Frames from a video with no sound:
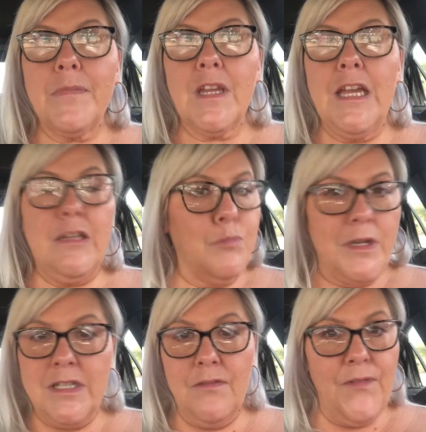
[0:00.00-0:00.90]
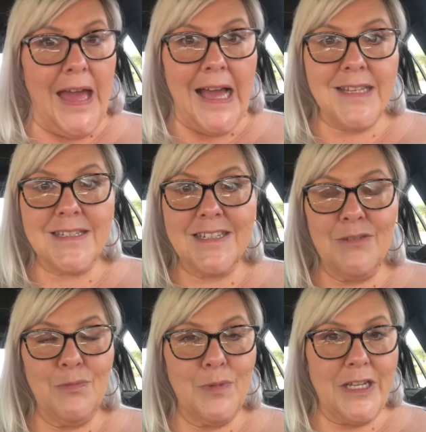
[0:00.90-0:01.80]
It wasn't fast,
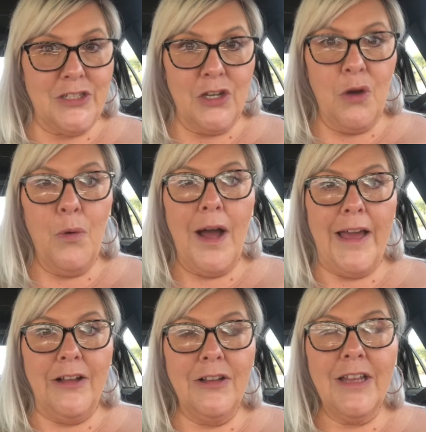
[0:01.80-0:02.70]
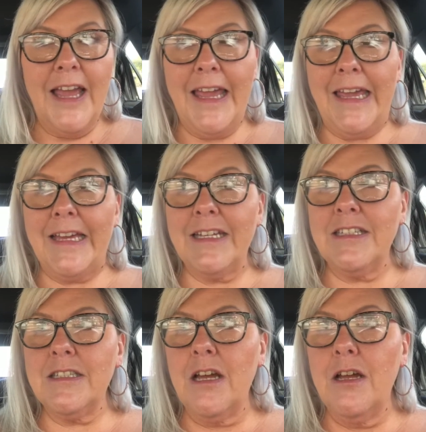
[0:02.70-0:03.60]
it took a while,
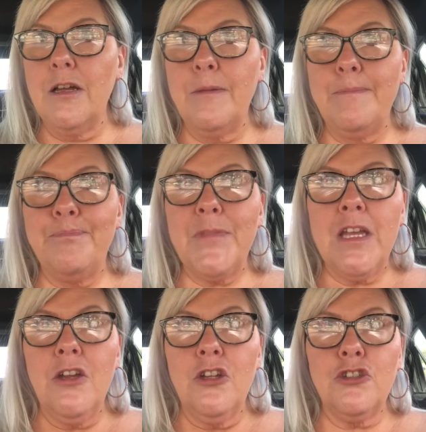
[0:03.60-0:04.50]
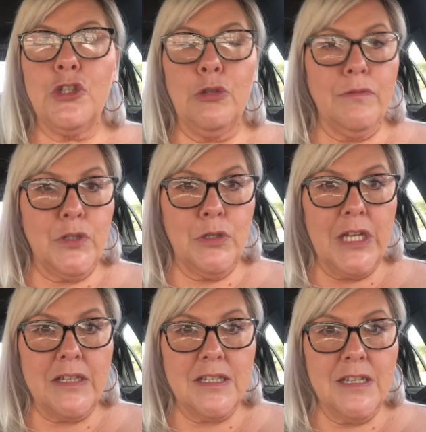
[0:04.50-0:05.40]
and June of
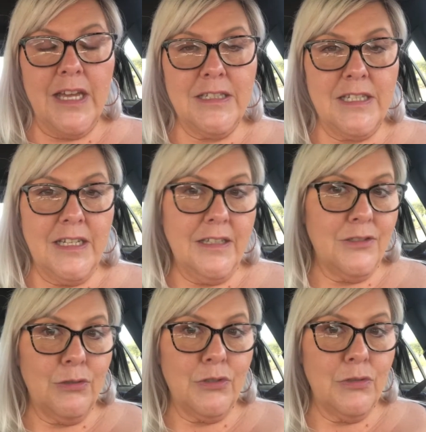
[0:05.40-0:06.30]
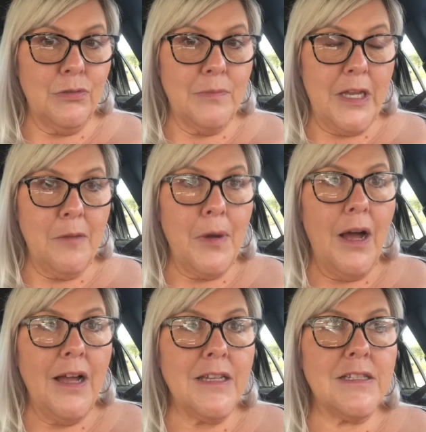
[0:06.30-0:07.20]
2019, due to
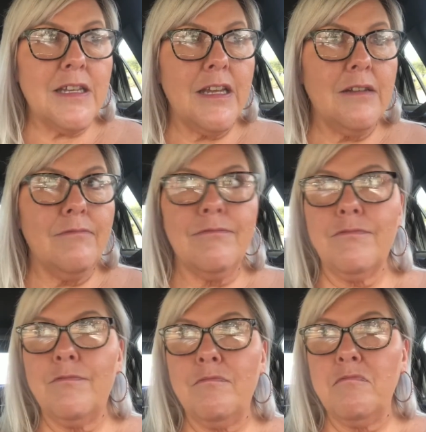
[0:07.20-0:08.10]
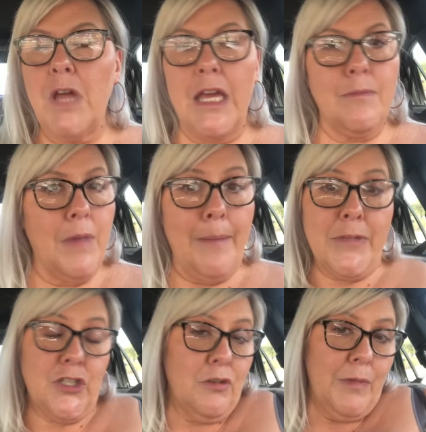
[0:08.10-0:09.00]
menopause and I'm
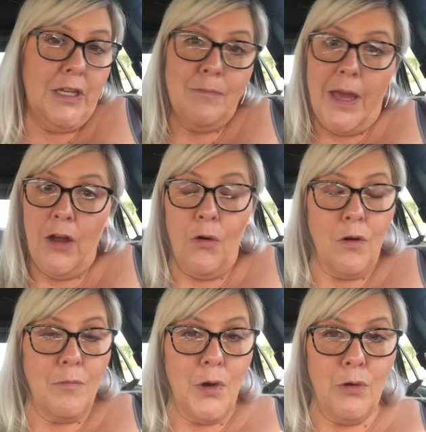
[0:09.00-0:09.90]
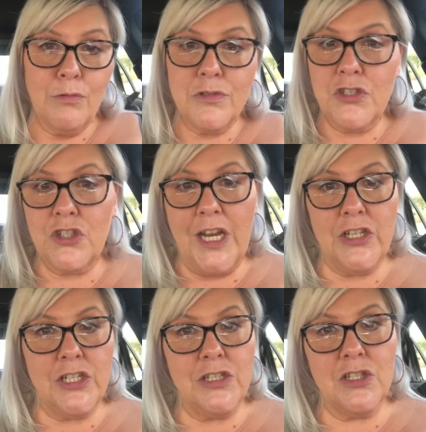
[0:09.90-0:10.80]
assuming my hormones
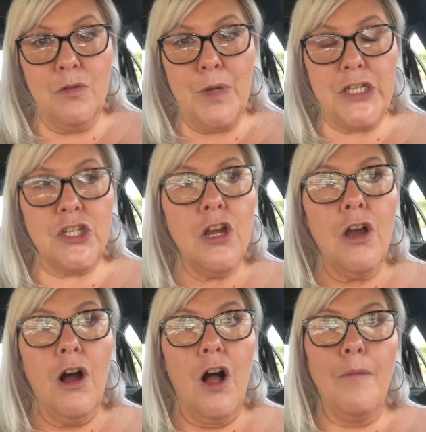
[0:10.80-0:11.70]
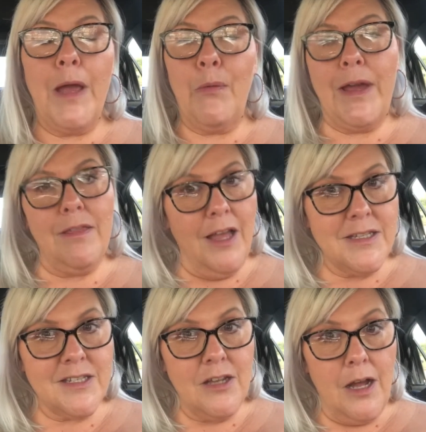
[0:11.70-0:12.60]
changing so much, all my weight loss
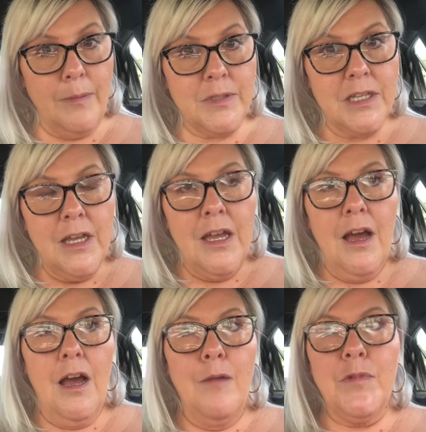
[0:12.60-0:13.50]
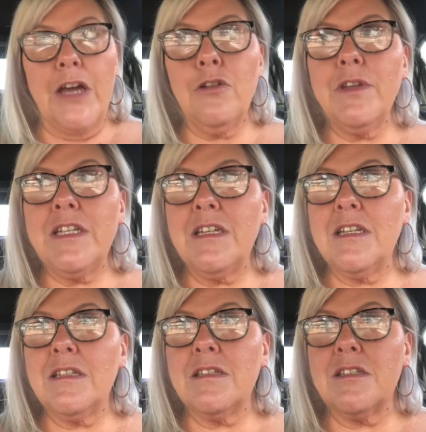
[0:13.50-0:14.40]
stopped. Not only did
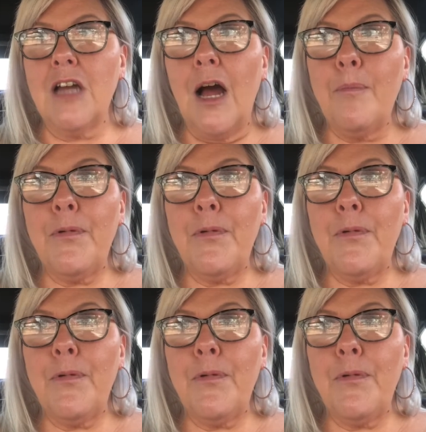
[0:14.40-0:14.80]
it stop